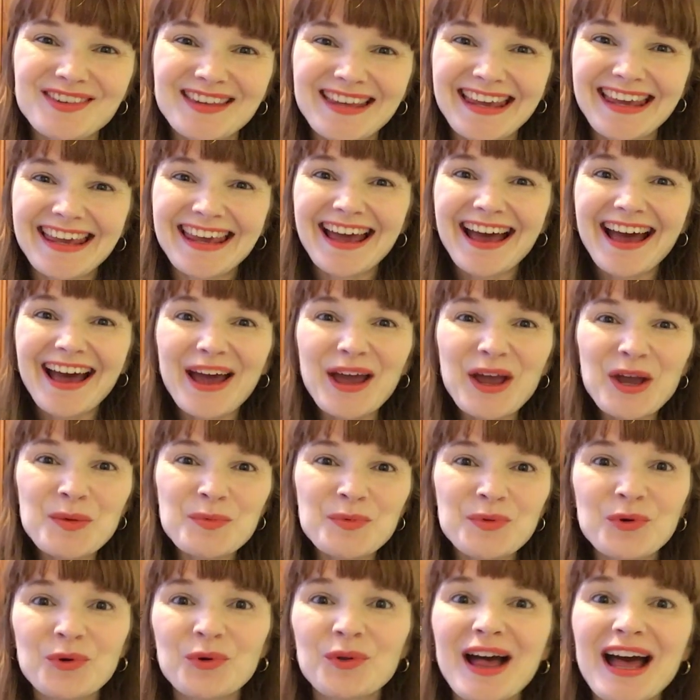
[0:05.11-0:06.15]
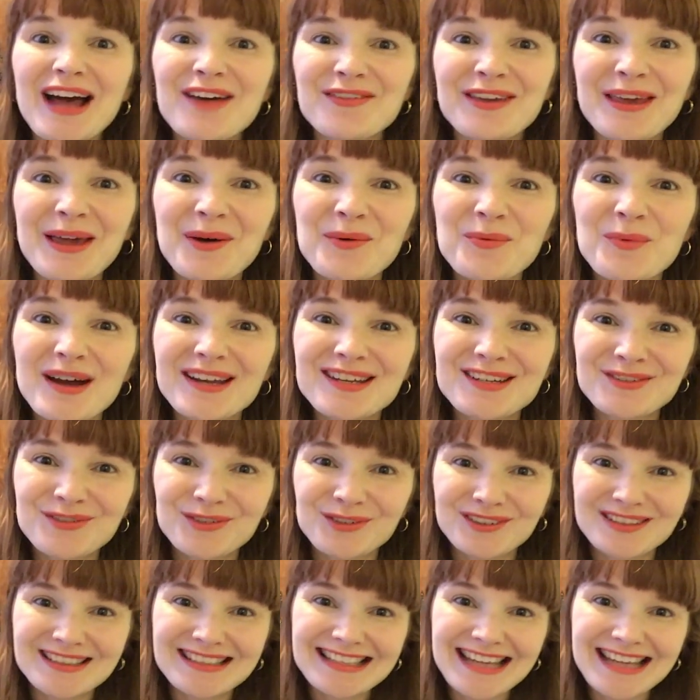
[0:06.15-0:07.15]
here. I hope you're all having a wonderful